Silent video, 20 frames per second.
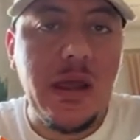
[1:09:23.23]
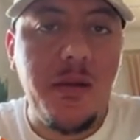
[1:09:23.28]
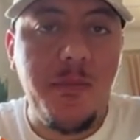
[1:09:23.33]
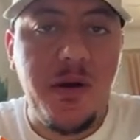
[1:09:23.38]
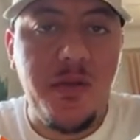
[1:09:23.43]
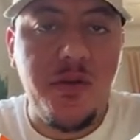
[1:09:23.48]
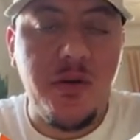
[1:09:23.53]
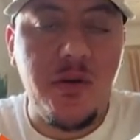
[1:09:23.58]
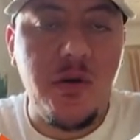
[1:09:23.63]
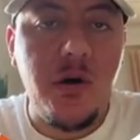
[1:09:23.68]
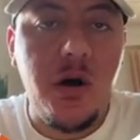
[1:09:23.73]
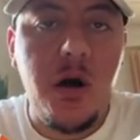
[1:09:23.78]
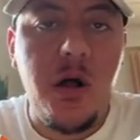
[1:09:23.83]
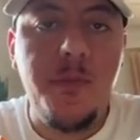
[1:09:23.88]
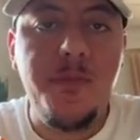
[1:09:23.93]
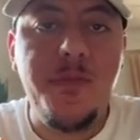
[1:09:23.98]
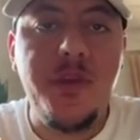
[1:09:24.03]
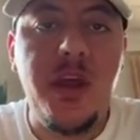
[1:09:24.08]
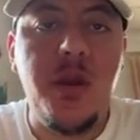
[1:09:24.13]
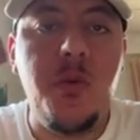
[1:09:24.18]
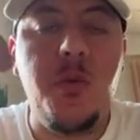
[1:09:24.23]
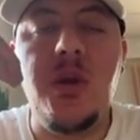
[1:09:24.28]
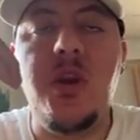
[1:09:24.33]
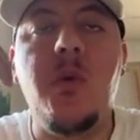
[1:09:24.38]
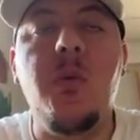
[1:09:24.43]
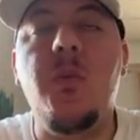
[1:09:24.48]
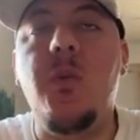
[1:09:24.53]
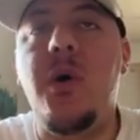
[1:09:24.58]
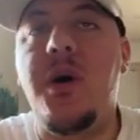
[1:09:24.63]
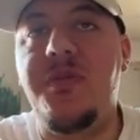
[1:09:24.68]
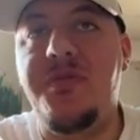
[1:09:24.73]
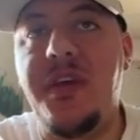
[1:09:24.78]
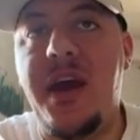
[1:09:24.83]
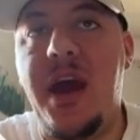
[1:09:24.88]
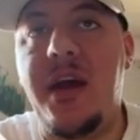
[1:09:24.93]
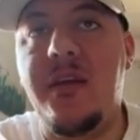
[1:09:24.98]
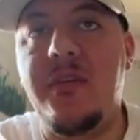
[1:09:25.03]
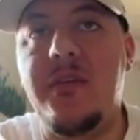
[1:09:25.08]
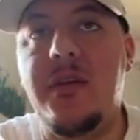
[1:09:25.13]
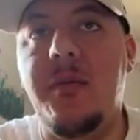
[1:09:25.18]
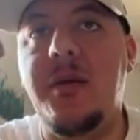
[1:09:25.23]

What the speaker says: about the call, and we don't want that. I